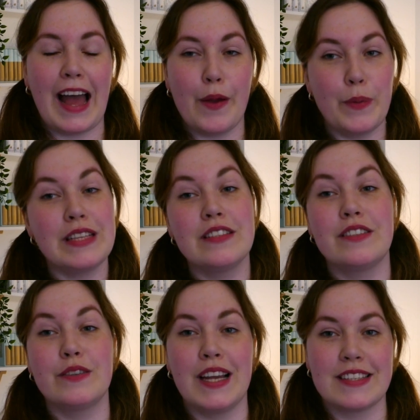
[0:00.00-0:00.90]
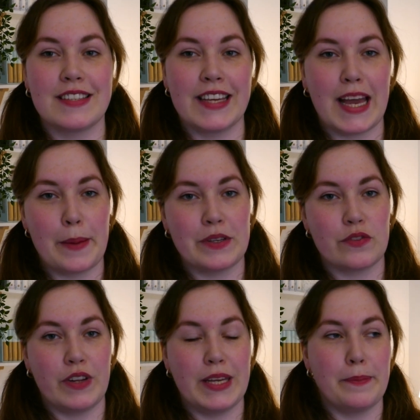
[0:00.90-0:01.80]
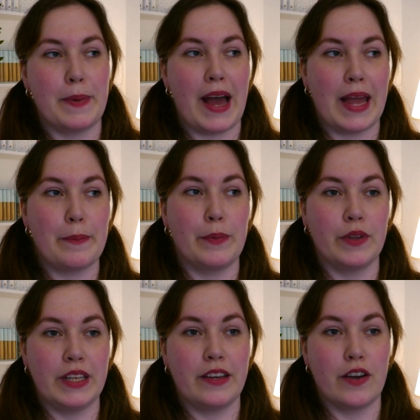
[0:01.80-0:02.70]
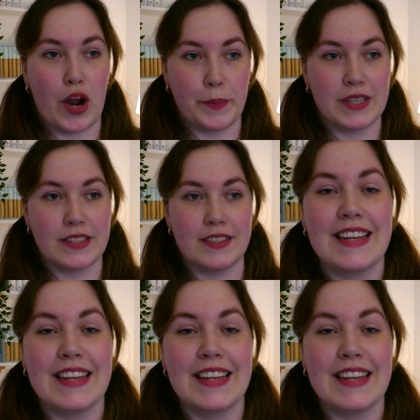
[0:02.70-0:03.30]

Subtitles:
I went to Lessons in Chemistry by Bonnie Garmus.